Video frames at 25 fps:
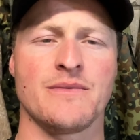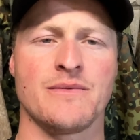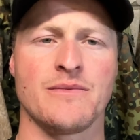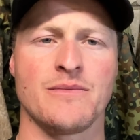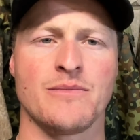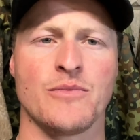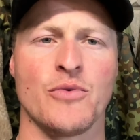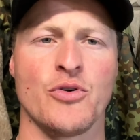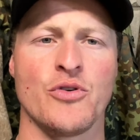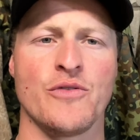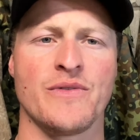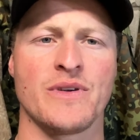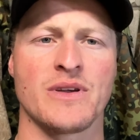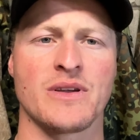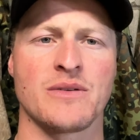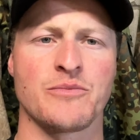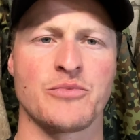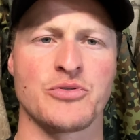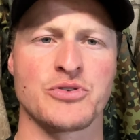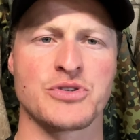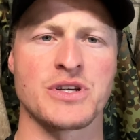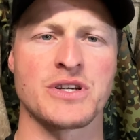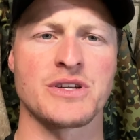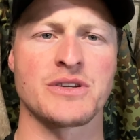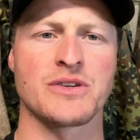moving
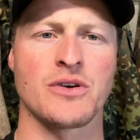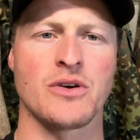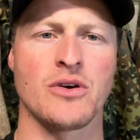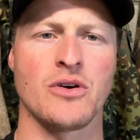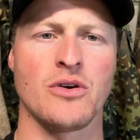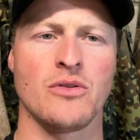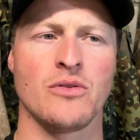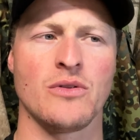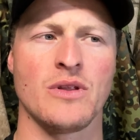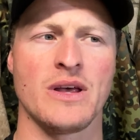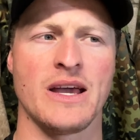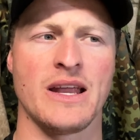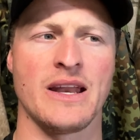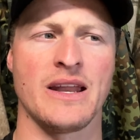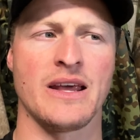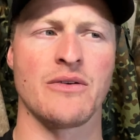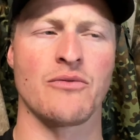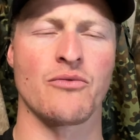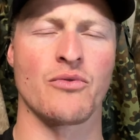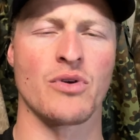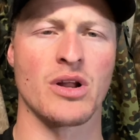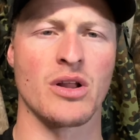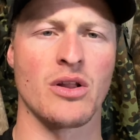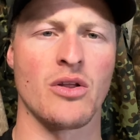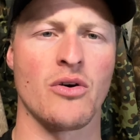projectile, and
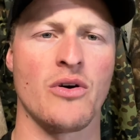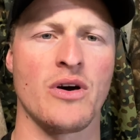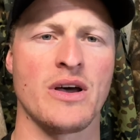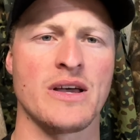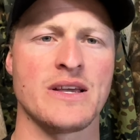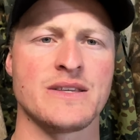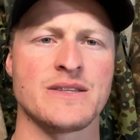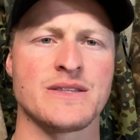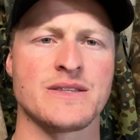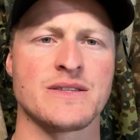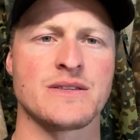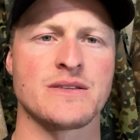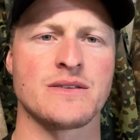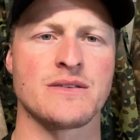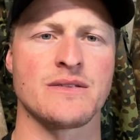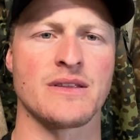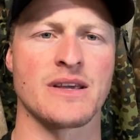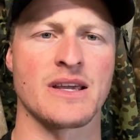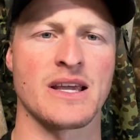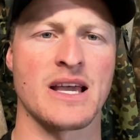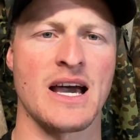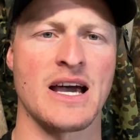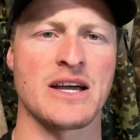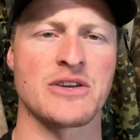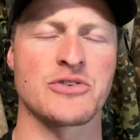the
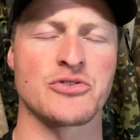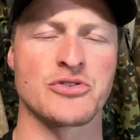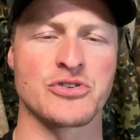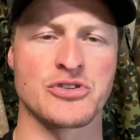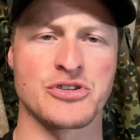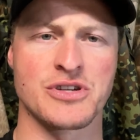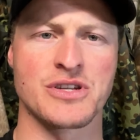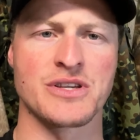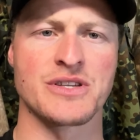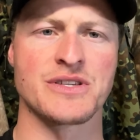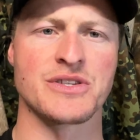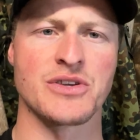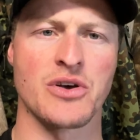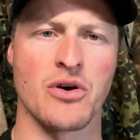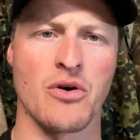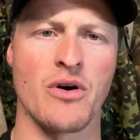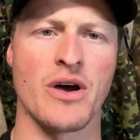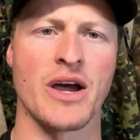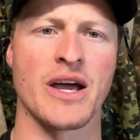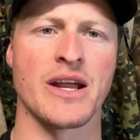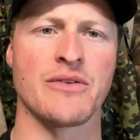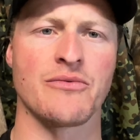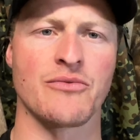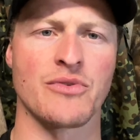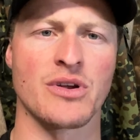cartridge
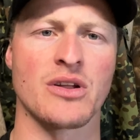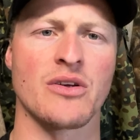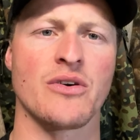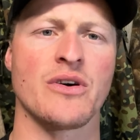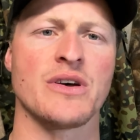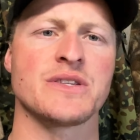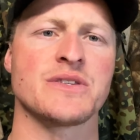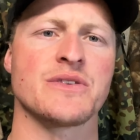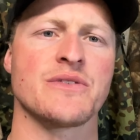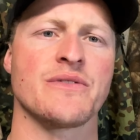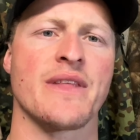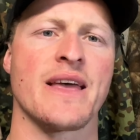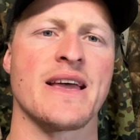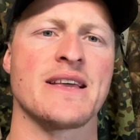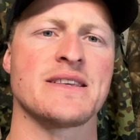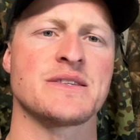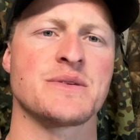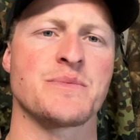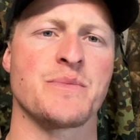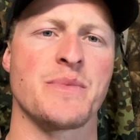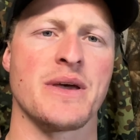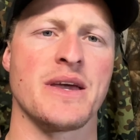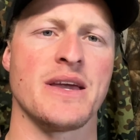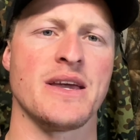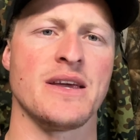design relies on that
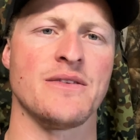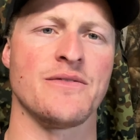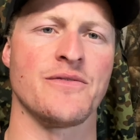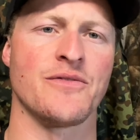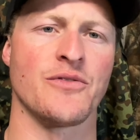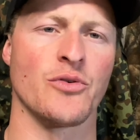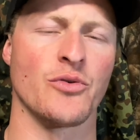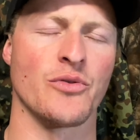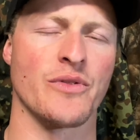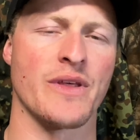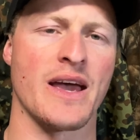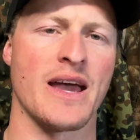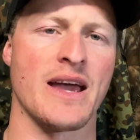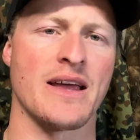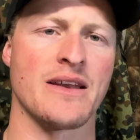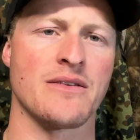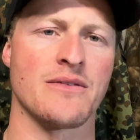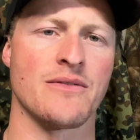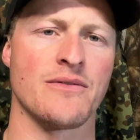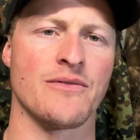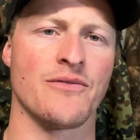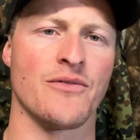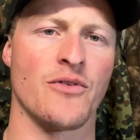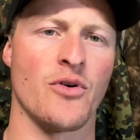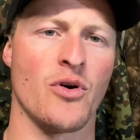speed for that
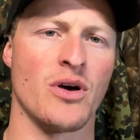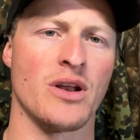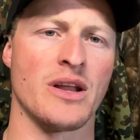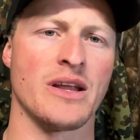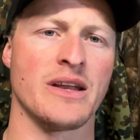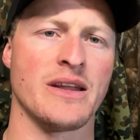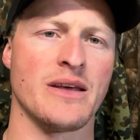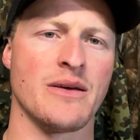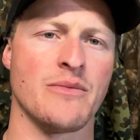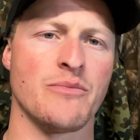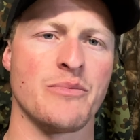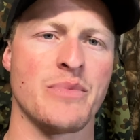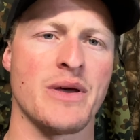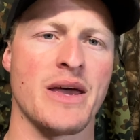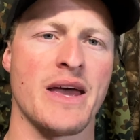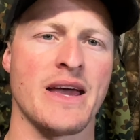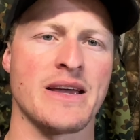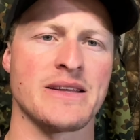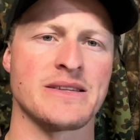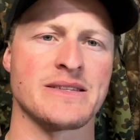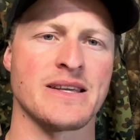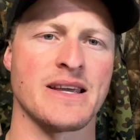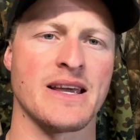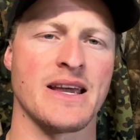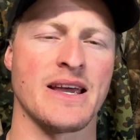violent
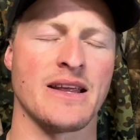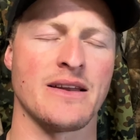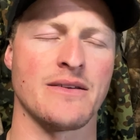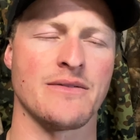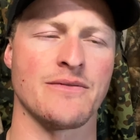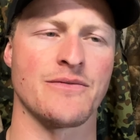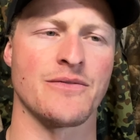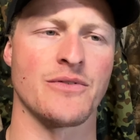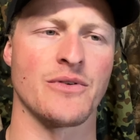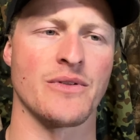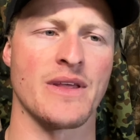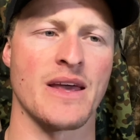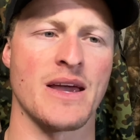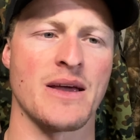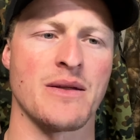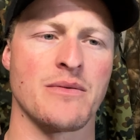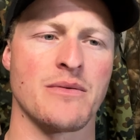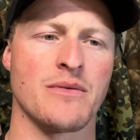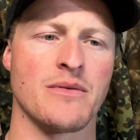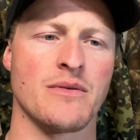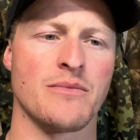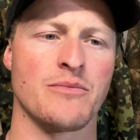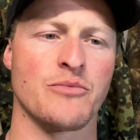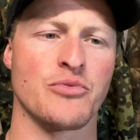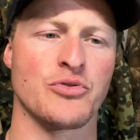impact and for that
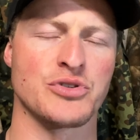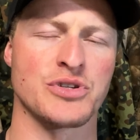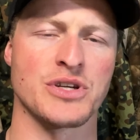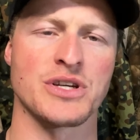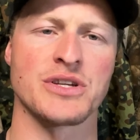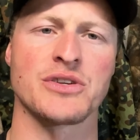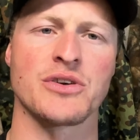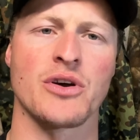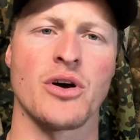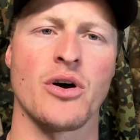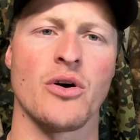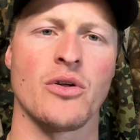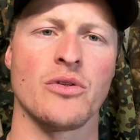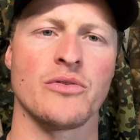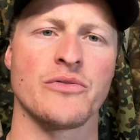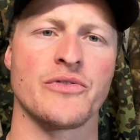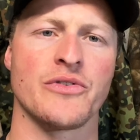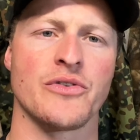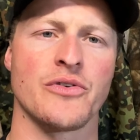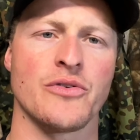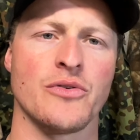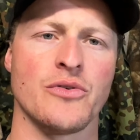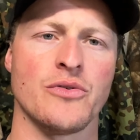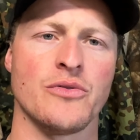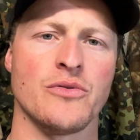projectile
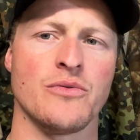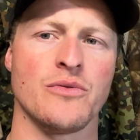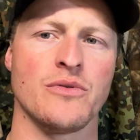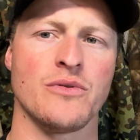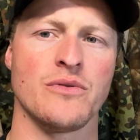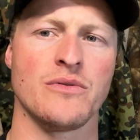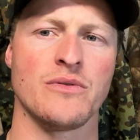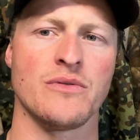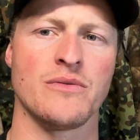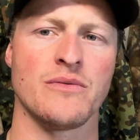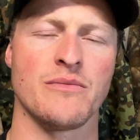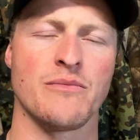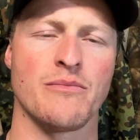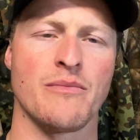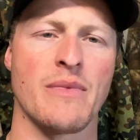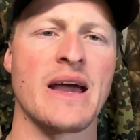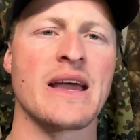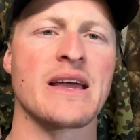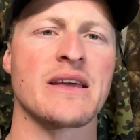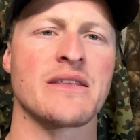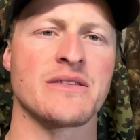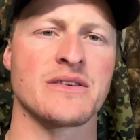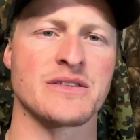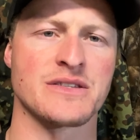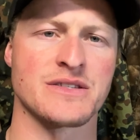to
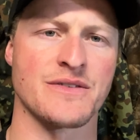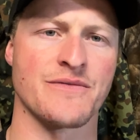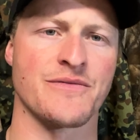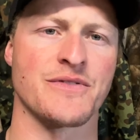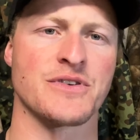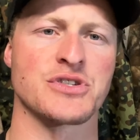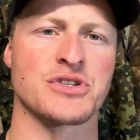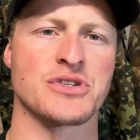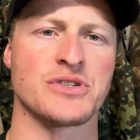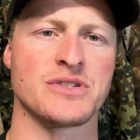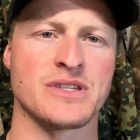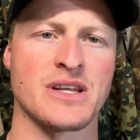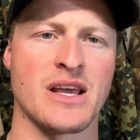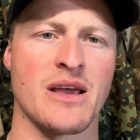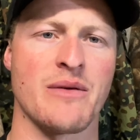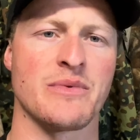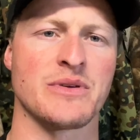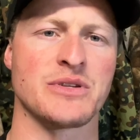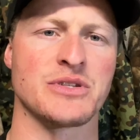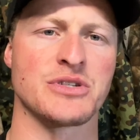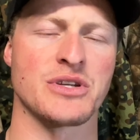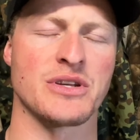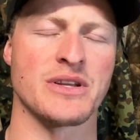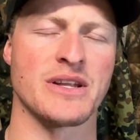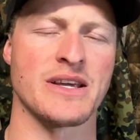make the sufficient
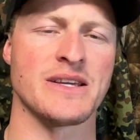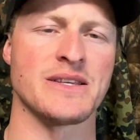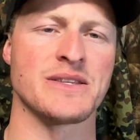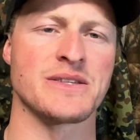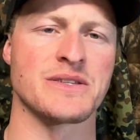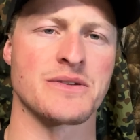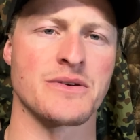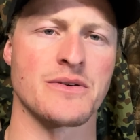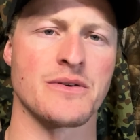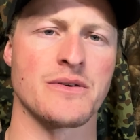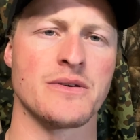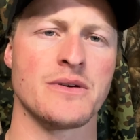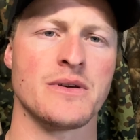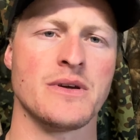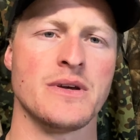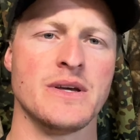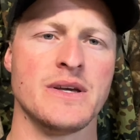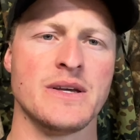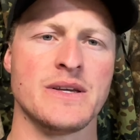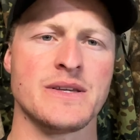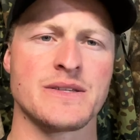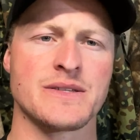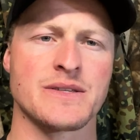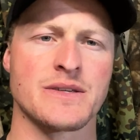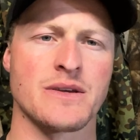damage it needs to.
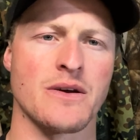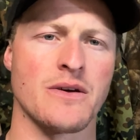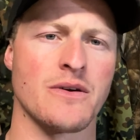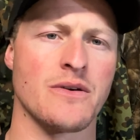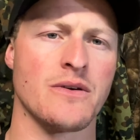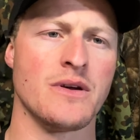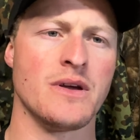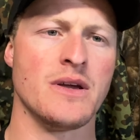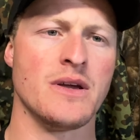So